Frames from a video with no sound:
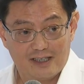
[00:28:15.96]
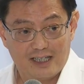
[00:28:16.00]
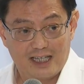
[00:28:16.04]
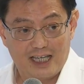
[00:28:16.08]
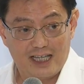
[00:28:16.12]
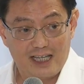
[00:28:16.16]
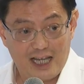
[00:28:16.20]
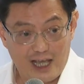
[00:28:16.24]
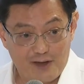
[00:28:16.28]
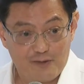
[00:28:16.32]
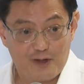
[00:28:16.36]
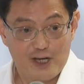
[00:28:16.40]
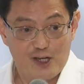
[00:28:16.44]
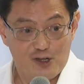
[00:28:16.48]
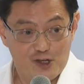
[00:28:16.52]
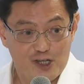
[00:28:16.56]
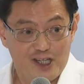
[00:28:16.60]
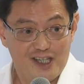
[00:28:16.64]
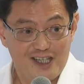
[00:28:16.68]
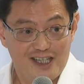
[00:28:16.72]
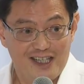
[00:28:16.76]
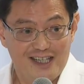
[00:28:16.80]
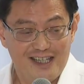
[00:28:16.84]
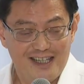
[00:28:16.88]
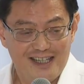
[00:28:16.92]
in every G
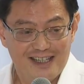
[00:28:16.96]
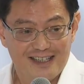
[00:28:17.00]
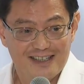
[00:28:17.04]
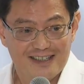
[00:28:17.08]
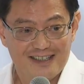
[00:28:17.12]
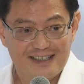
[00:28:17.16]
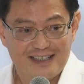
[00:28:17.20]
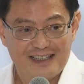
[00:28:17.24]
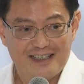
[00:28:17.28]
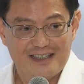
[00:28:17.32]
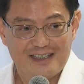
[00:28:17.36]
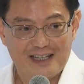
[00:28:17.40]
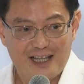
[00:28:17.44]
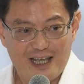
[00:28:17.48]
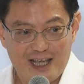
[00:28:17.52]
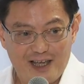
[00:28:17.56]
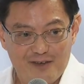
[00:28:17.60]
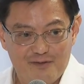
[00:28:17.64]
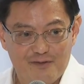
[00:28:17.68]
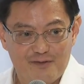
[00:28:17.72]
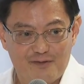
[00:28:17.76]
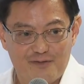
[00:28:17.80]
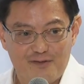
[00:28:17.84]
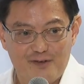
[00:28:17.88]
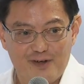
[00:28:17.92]
E,
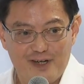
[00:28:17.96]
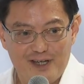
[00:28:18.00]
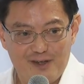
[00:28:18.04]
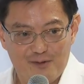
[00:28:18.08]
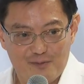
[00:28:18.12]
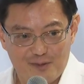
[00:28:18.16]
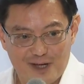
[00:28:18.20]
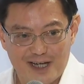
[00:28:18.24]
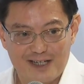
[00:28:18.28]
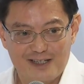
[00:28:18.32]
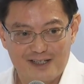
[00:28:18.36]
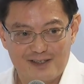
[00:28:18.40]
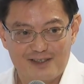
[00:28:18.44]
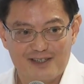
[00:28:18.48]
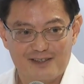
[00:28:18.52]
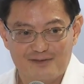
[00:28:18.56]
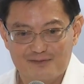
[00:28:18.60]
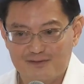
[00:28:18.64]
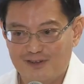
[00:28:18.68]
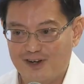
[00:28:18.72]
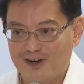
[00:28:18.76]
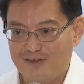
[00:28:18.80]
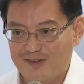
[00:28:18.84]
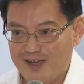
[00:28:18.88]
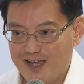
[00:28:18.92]
everyone is
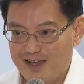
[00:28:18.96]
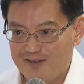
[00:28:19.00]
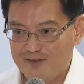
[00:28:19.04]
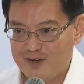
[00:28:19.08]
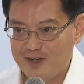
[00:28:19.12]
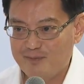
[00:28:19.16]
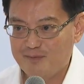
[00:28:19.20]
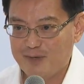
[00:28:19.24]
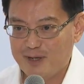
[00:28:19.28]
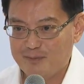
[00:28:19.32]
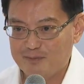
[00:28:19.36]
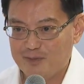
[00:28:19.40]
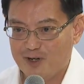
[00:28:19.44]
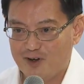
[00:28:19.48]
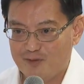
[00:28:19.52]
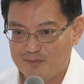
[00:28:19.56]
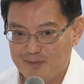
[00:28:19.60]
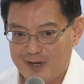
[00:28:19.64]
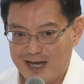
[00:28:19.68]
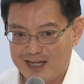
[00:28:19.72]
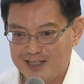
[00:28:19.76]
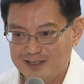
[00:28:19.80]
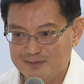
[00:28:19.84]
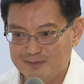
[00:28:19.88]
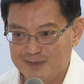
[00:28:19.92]
involved. Every member of
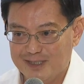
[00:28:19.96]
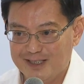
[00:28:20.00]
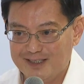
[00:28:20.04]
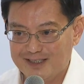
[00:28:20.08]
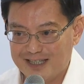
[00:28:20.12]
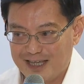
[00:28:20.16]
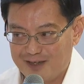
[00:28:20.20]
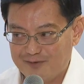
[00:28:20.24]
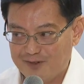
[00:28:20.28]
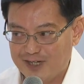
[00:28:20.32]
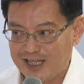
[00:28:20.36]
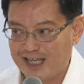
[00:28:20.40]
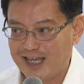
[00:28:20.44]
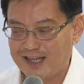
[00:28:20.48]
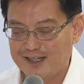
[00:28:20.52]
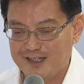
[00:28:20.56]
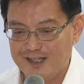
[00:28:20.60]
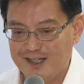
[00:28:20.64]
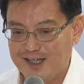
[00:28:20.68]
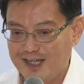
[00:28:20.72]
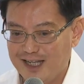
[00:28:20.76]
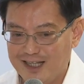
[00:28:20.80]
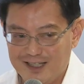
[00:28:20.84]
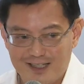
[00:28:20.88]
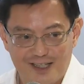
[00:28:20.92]
parliament, every
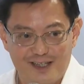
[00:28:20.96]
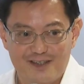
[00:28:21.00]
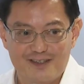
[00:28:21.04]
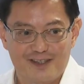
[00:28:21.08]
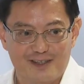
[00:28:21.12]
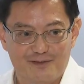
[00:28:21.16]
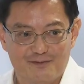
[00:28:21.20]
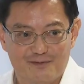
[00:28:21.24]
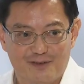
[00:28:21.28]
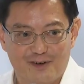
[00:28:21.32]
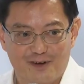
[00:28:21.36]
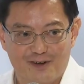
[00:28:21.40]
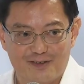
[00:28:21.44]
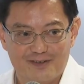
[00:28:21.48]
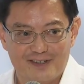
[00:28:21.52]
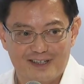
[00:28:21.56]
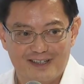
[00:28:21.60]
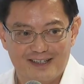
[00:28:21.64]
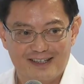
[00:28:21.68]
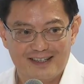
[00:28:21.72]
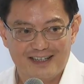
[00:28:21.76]
candidate is involved.